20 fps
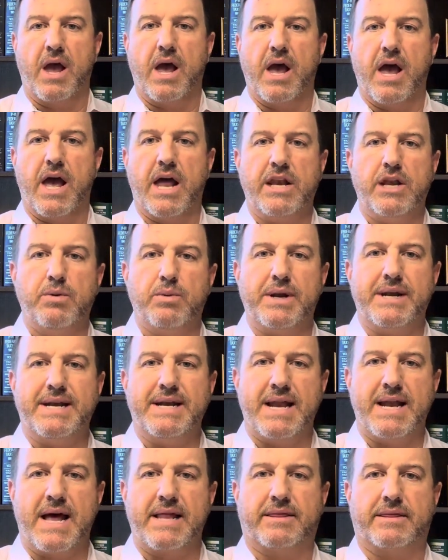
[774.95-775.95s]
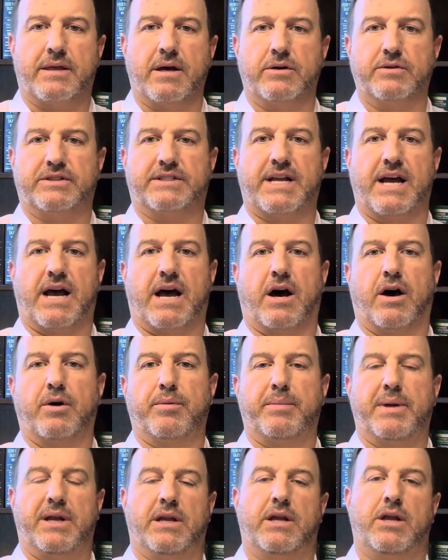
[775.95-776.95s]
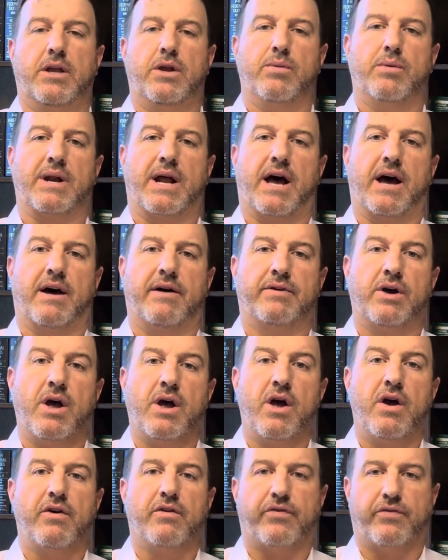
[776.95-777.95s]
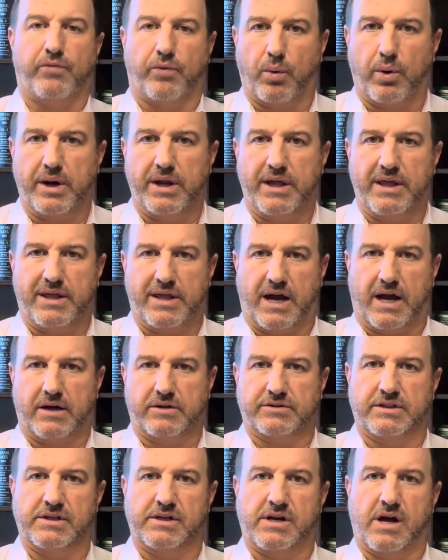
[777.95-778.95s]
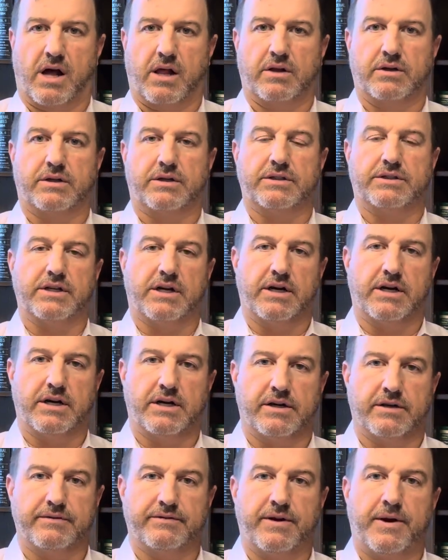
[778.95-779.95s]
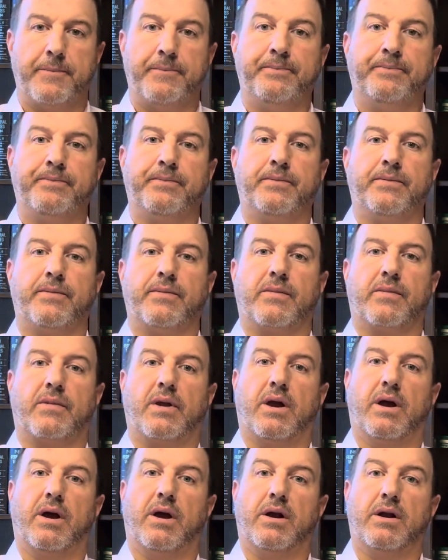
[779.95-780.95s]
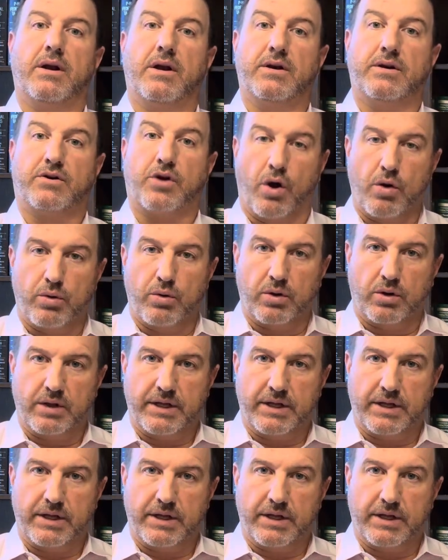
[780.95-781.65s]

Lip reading: and you would net those down, meaning you would have $40,000 of total